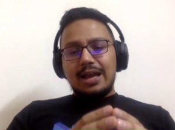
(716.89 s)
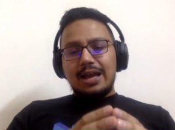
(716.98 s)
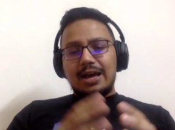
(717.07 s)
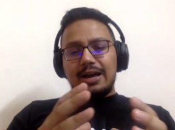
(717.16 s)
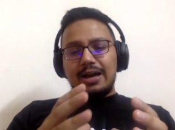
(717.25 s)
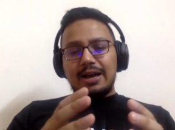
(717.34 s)

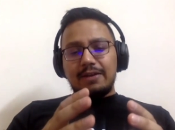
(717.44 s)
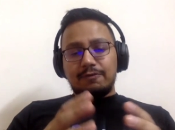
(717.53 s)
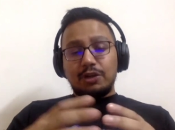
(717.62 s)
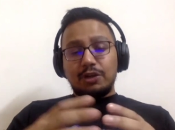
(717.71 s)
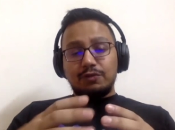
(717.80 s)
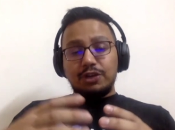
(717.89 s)
uh, uh
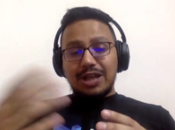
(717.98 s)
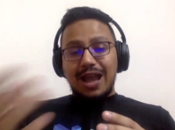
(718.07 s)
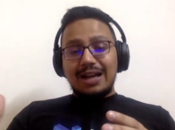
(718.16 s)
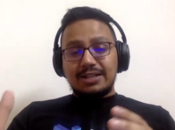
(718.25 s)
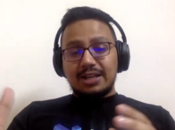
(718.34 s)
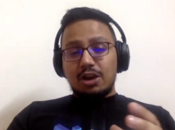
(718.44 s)
which
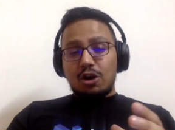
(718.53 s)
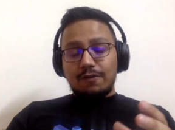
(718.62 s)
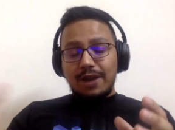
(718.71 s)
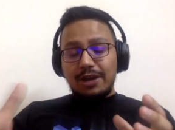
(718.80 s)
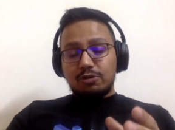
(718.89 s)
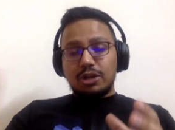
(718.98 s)
adds a lot
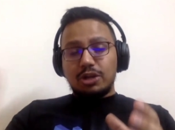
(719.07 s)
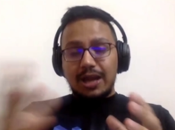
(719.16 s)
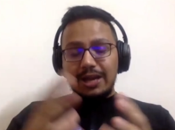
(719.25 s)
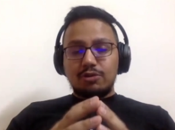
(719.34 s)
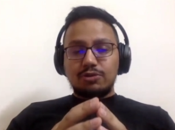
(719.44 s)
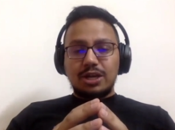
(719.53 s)
of value to the
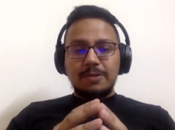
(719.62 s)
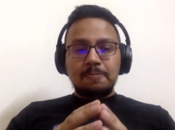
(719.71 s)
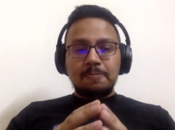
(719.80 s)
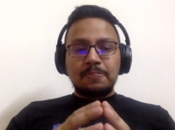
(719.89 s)
end user